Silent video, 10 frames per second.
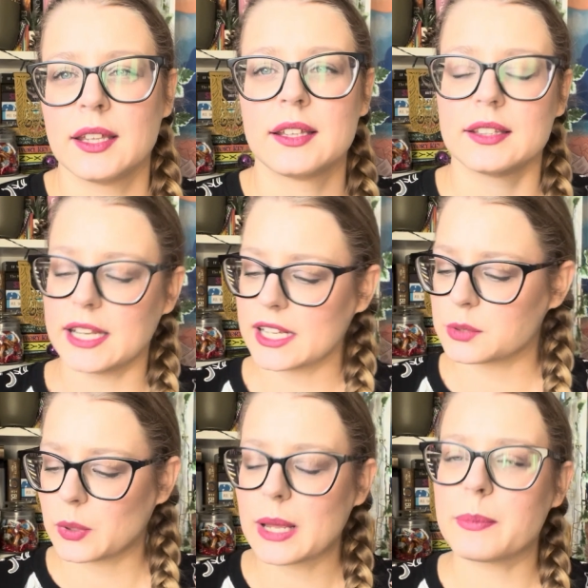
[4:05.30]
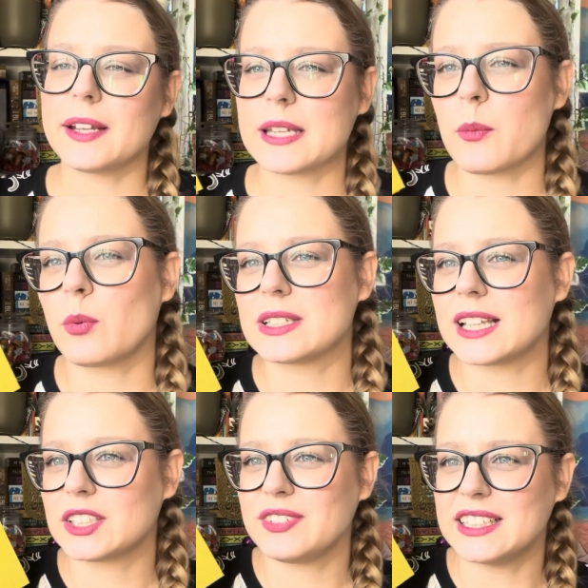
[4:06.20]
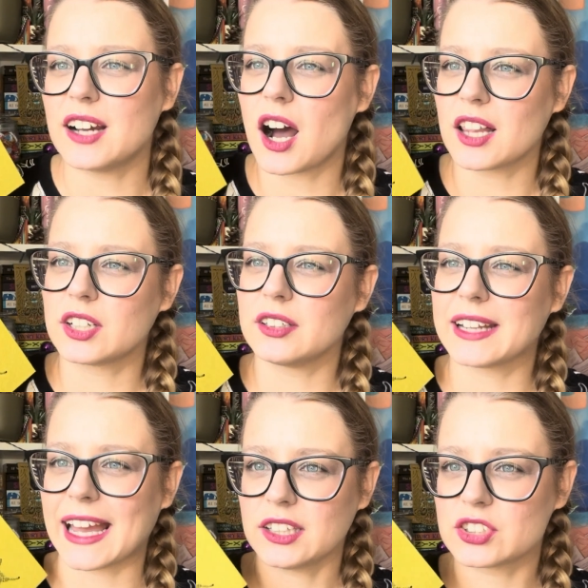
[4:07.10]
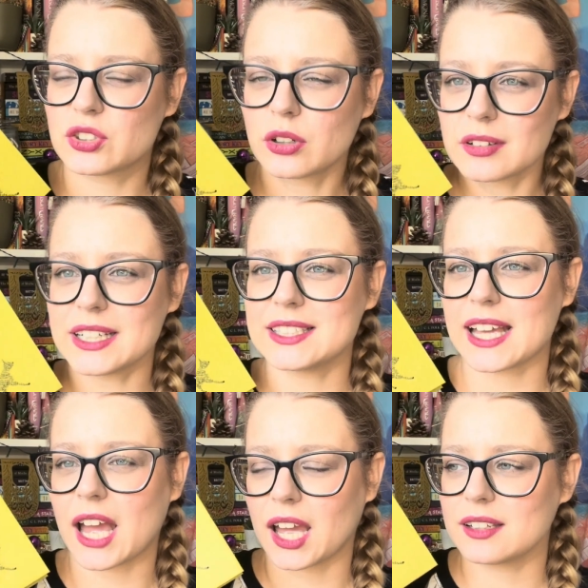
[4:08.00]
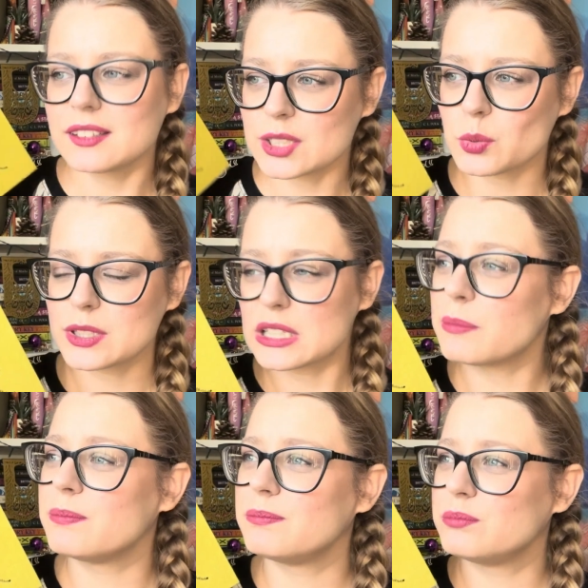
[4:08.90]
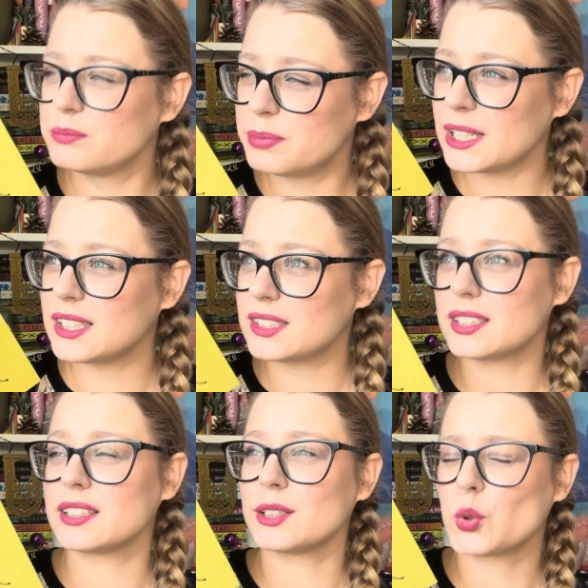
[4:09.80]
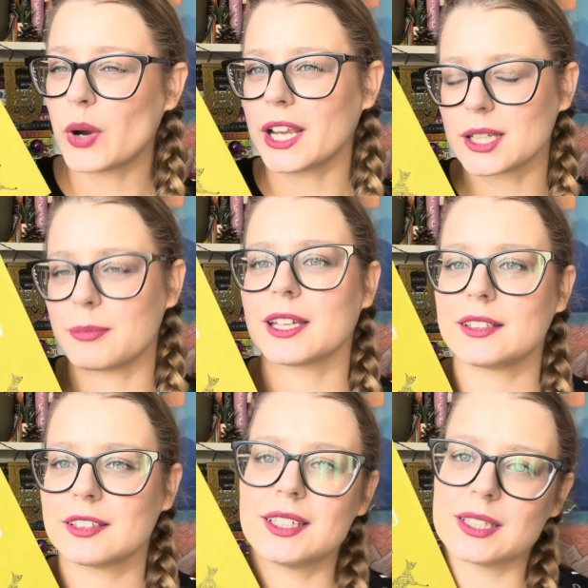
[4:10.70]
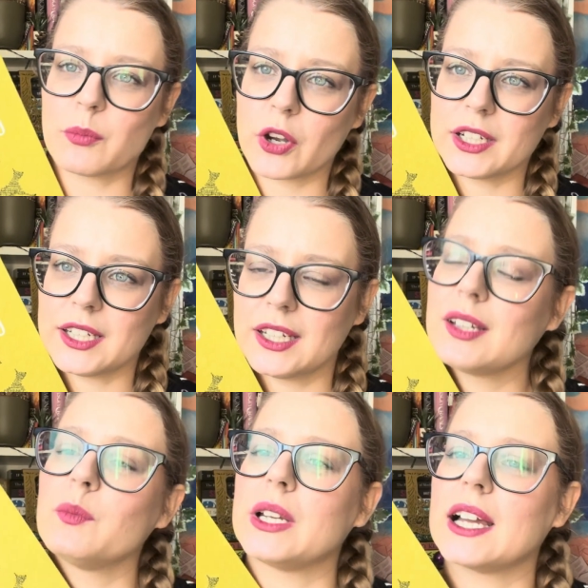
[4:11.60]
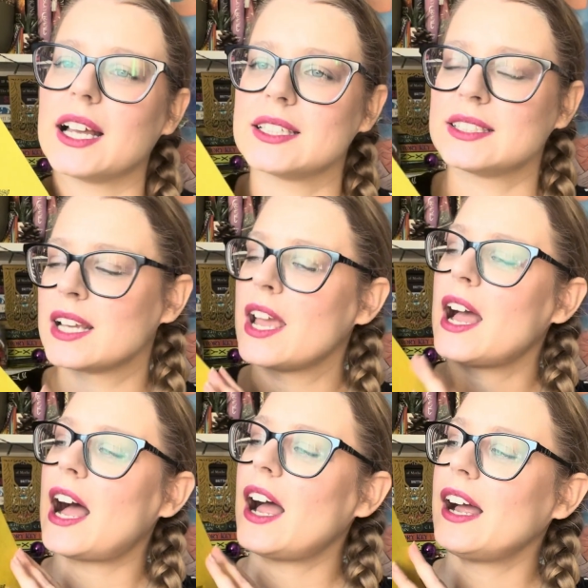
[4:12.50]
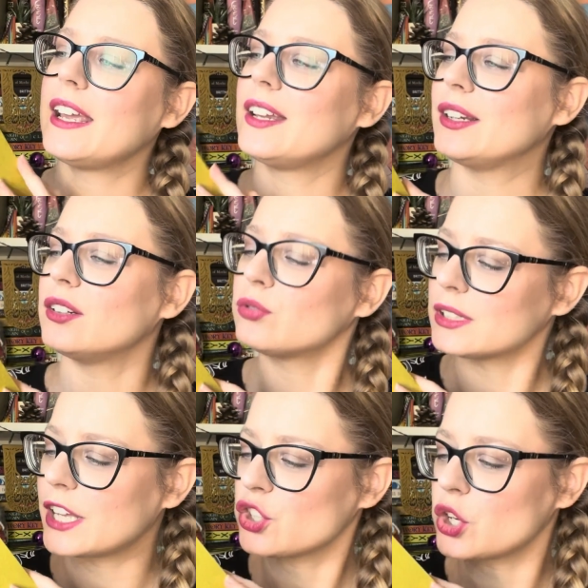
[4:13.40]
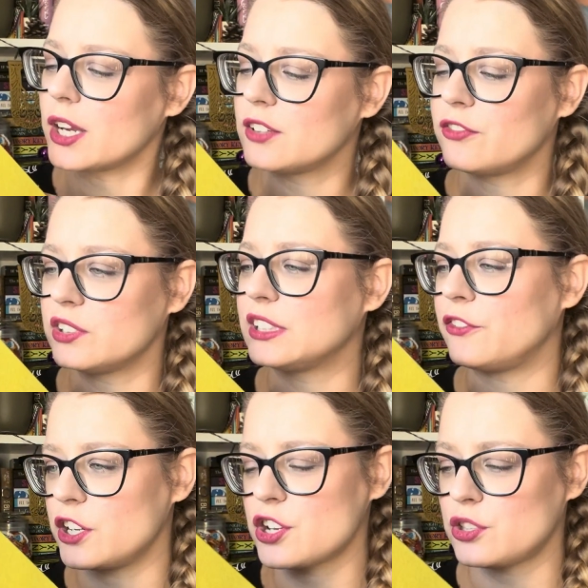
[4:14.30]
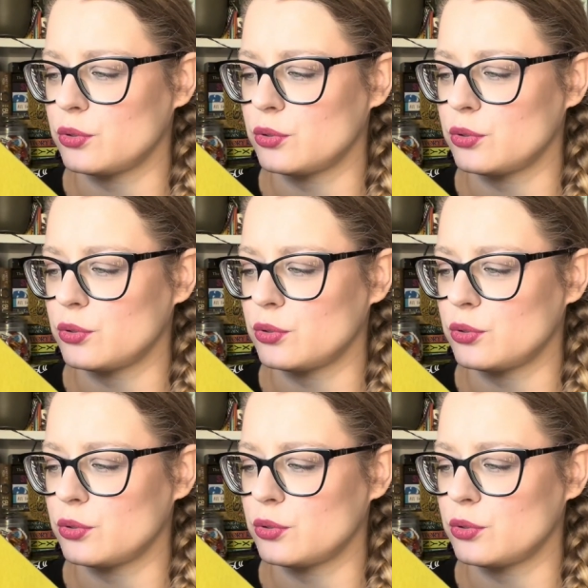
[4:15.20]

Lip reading: The next one I picked up was Latvian author Cat Stories, and this was quite a bit disappointing because I really enjoyed the first 2